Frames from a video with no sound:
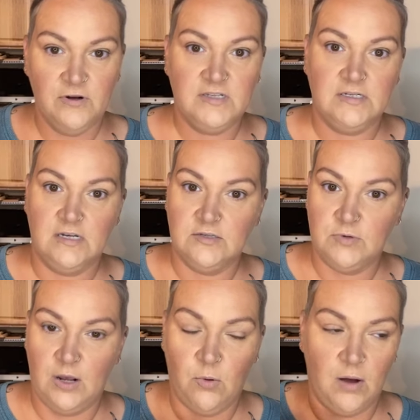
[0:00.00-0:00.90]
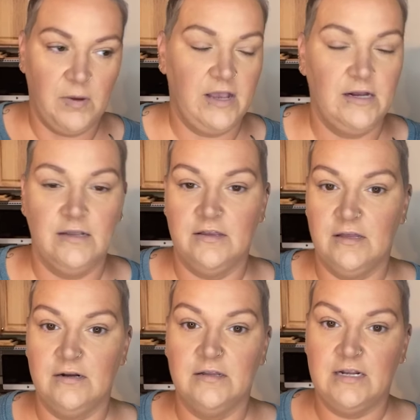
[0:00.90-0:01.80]
as it does when I walk back in at the
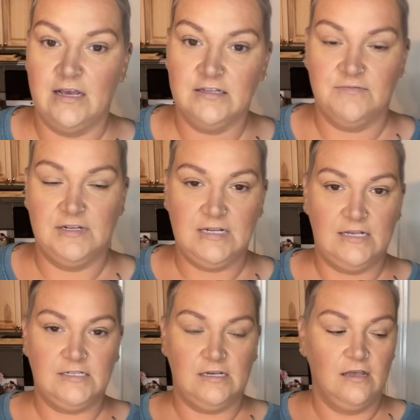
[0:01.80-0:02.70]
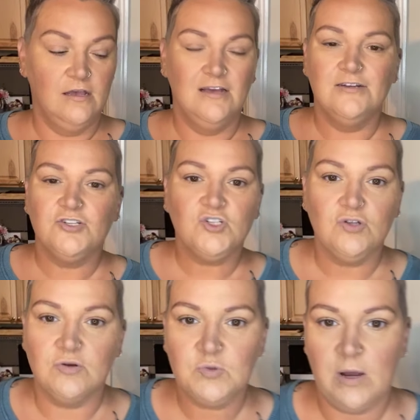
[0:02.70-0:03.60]
end of the day. It's fantastic. Just
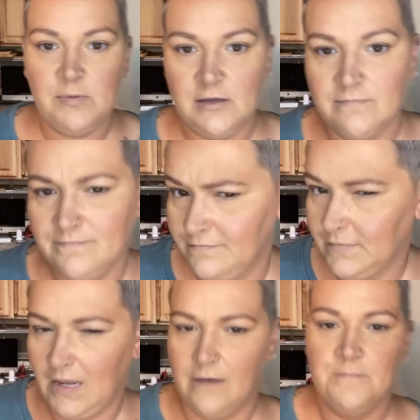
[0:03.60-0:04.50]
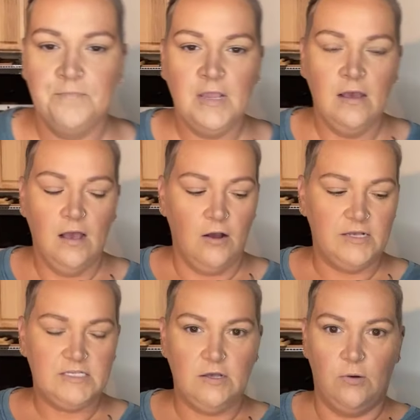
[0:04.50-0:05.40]
no swiping. Okay. All
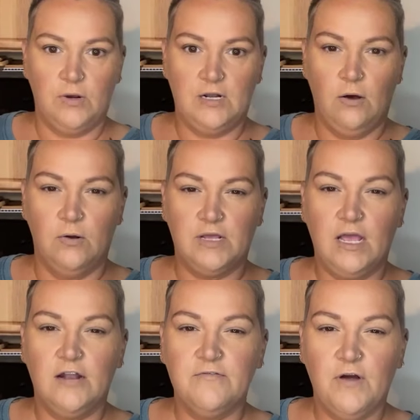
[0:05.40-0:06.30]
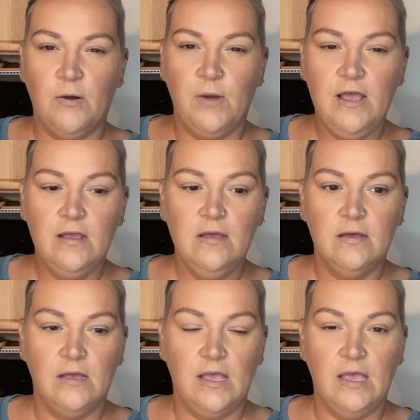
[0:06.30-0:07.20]
right, so we're going to hold it kind of far away
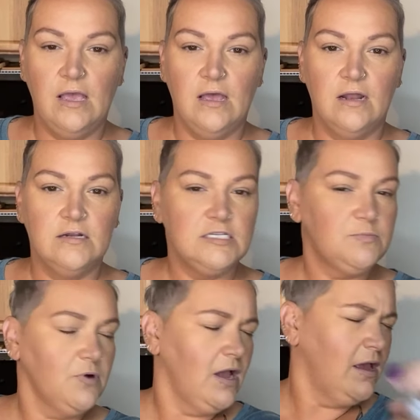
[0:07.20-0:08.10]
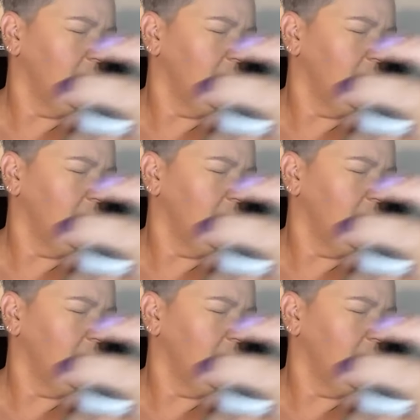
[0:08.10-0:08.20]
and spray